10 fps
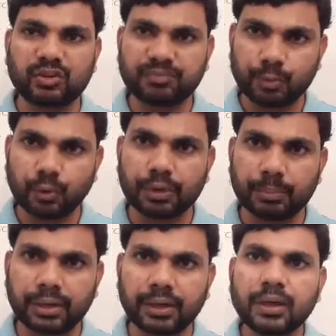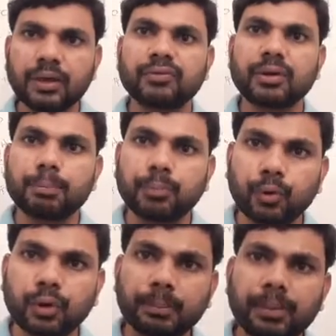of polymer. From
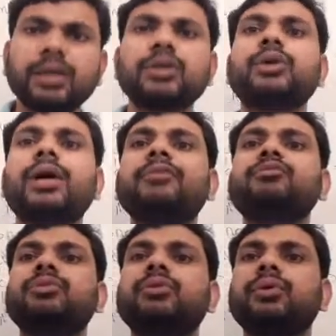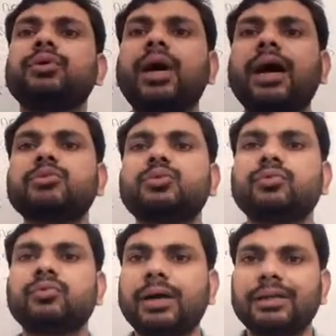polymer, you have to
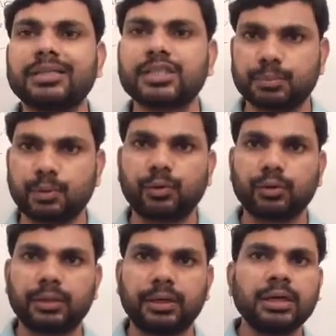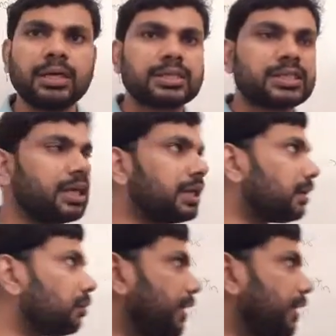find its monomer. See here one